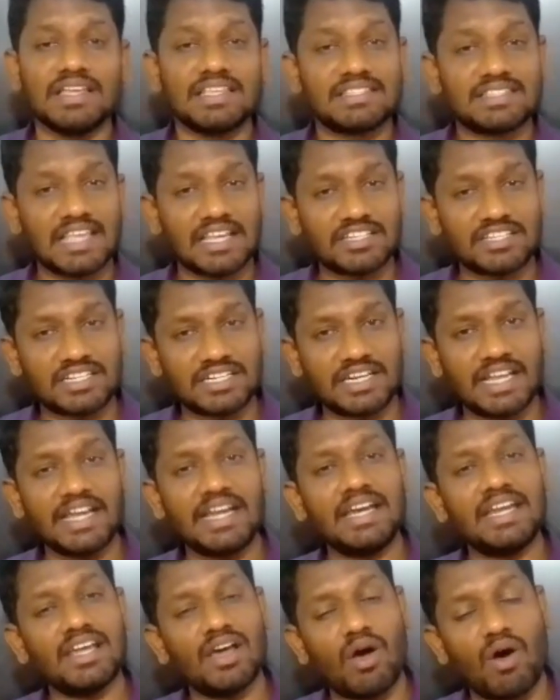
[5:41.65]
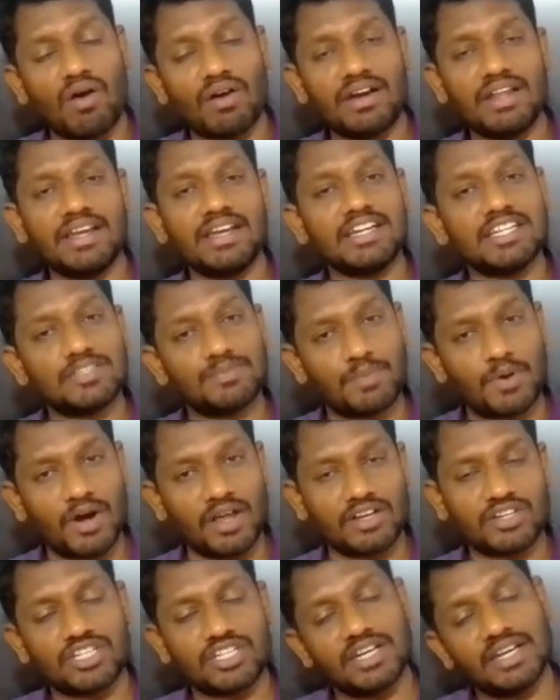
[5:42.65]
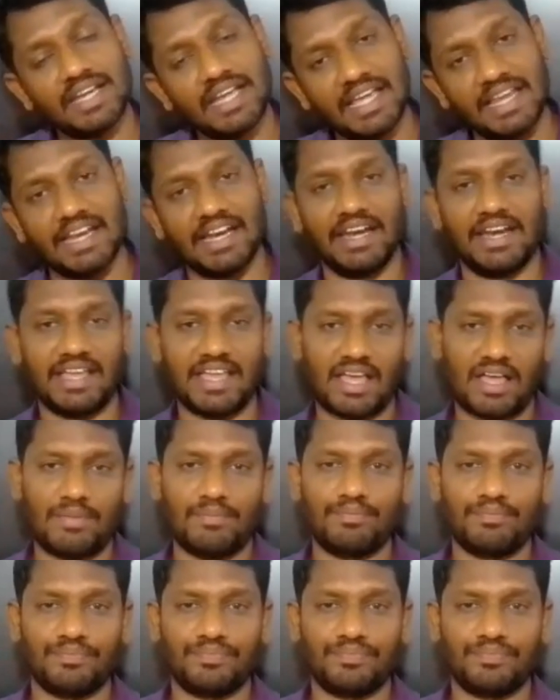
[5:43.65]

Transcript: sustained ordnance production in India.